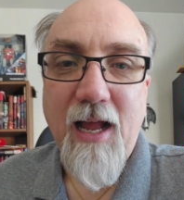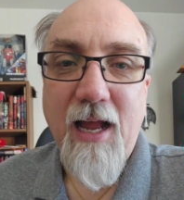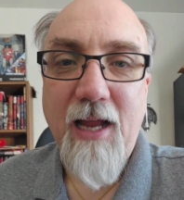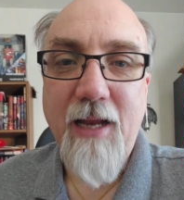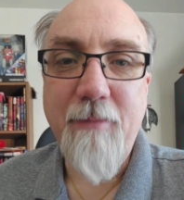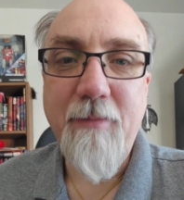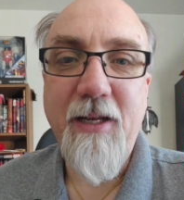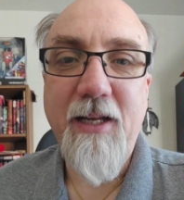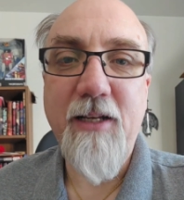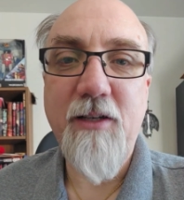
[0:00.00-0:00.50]

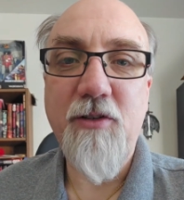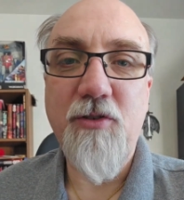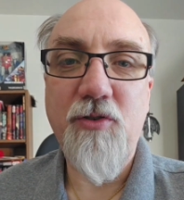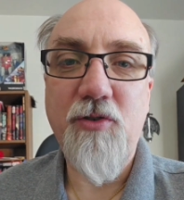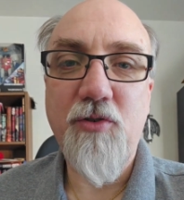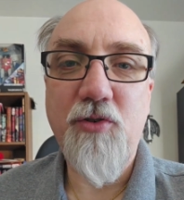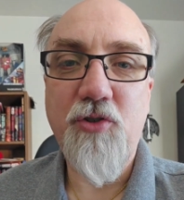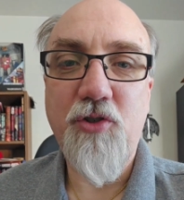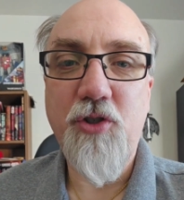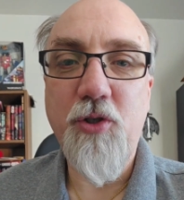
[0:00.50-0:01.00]
I mean,
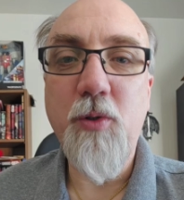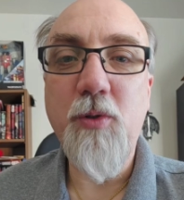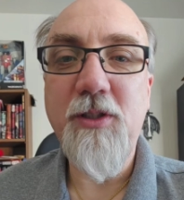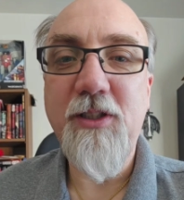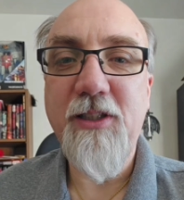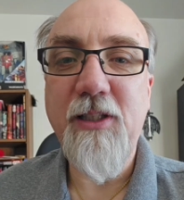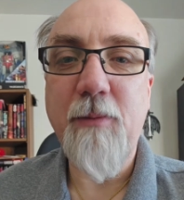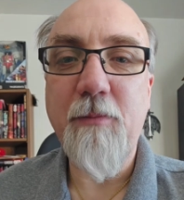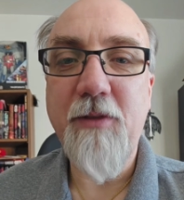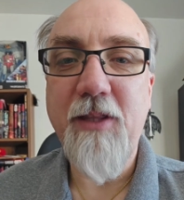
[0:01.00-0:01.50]
do
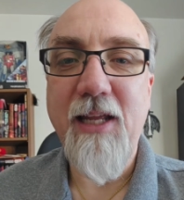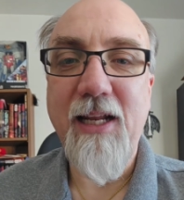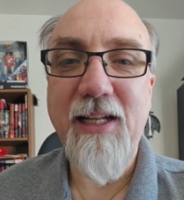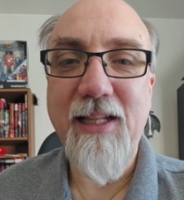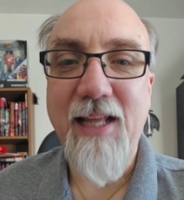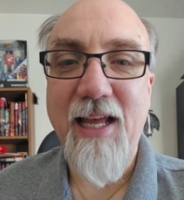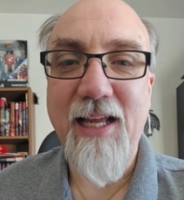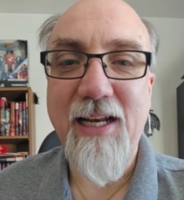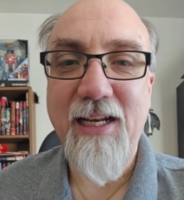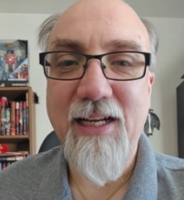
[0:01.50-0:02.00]

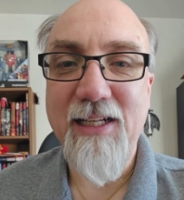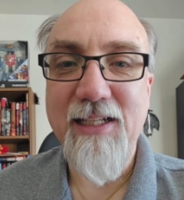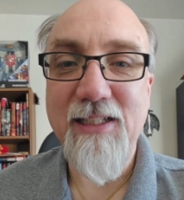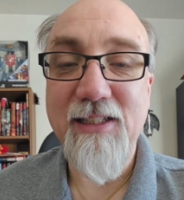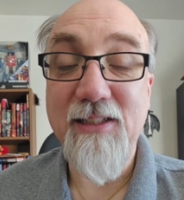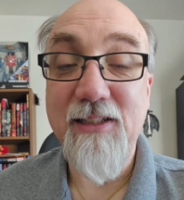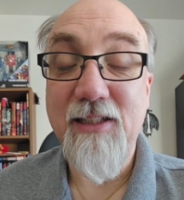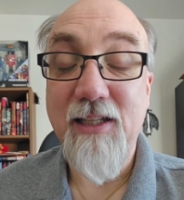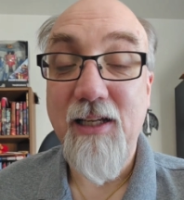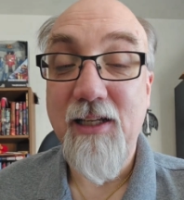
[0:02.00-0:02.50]
something that
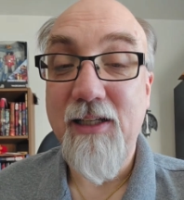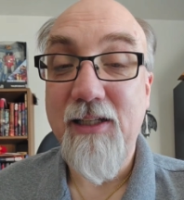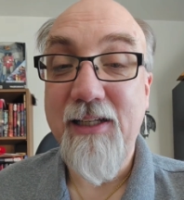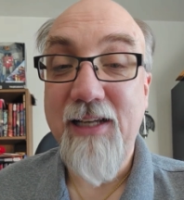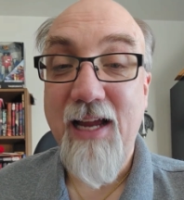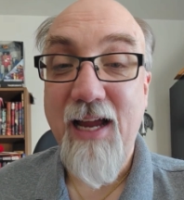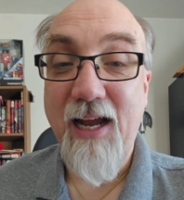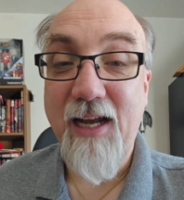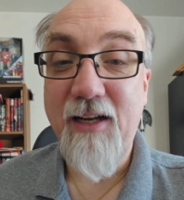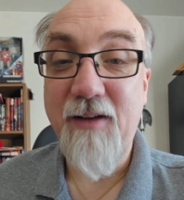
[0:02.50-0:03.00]
is
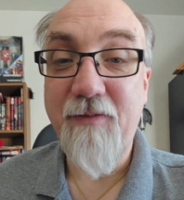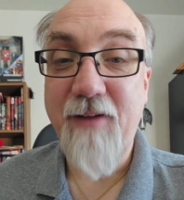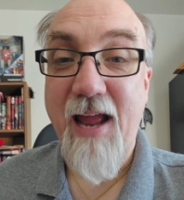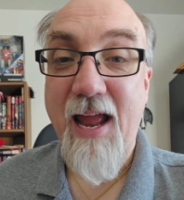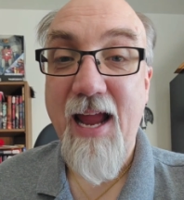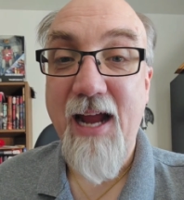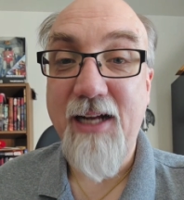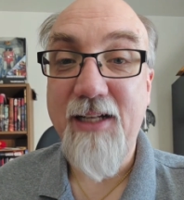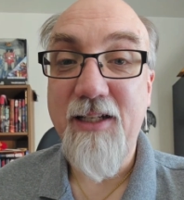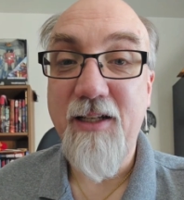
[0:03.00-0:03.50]
kind of
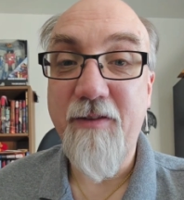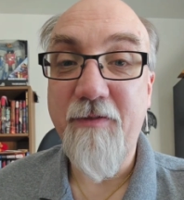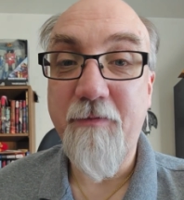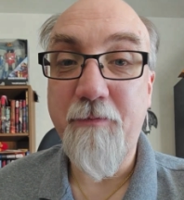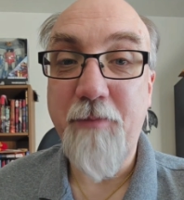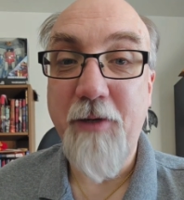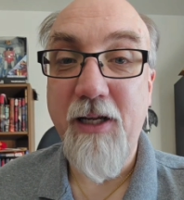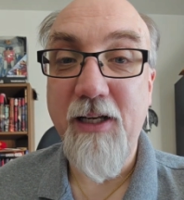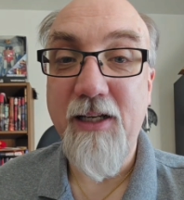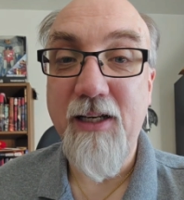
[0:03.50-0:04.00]

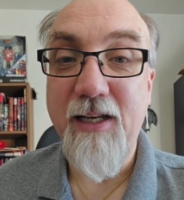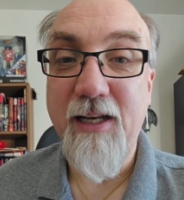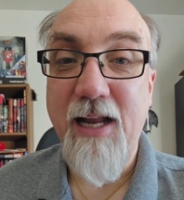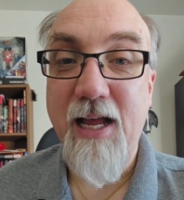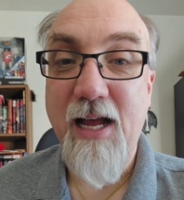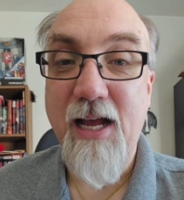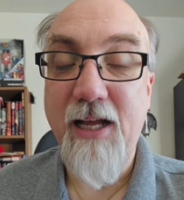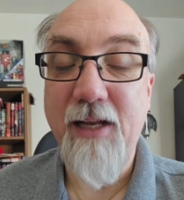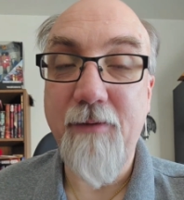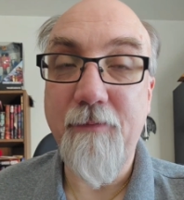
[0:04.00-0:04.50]
active, but
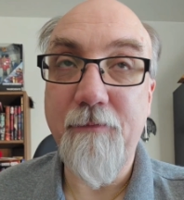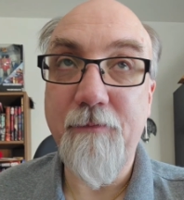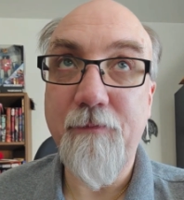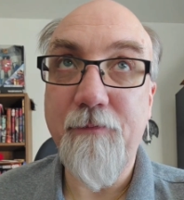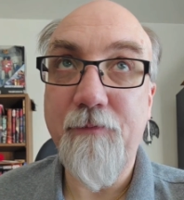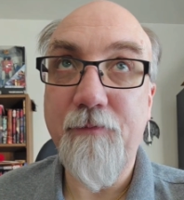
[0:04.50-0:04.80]
not